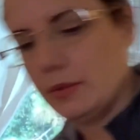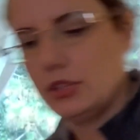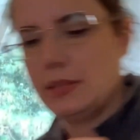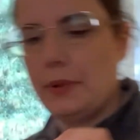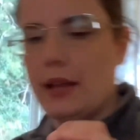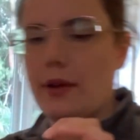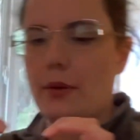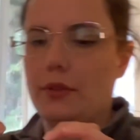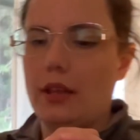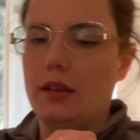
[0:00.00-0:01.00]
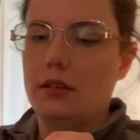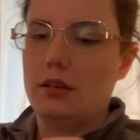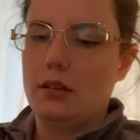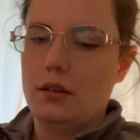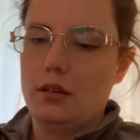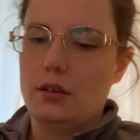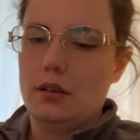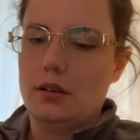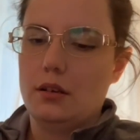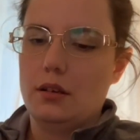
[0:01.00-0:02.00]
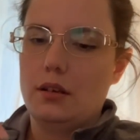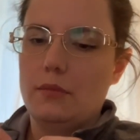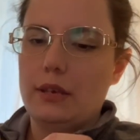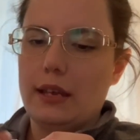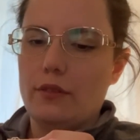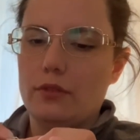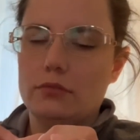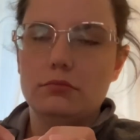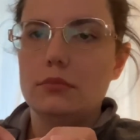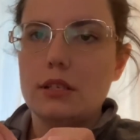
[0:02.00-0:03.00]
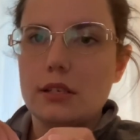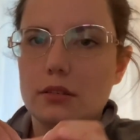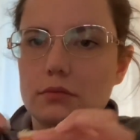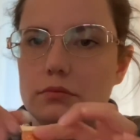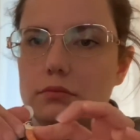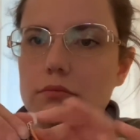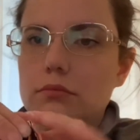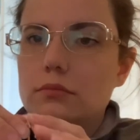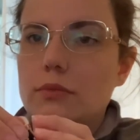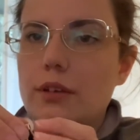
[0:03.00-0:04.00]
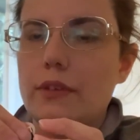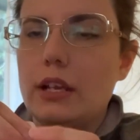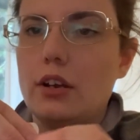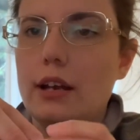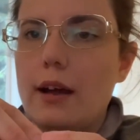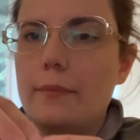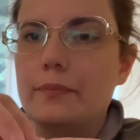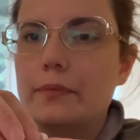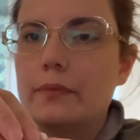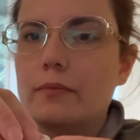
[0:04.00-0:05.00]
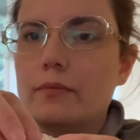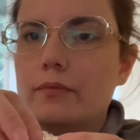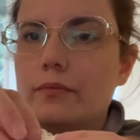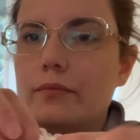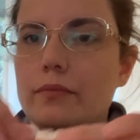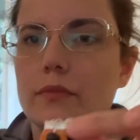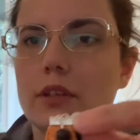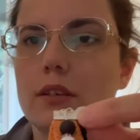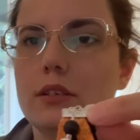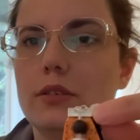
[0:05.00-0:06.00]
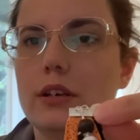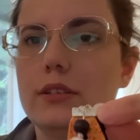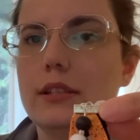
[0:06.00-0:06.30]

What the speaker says: but just play around with it and be careful until you figure it out. So there's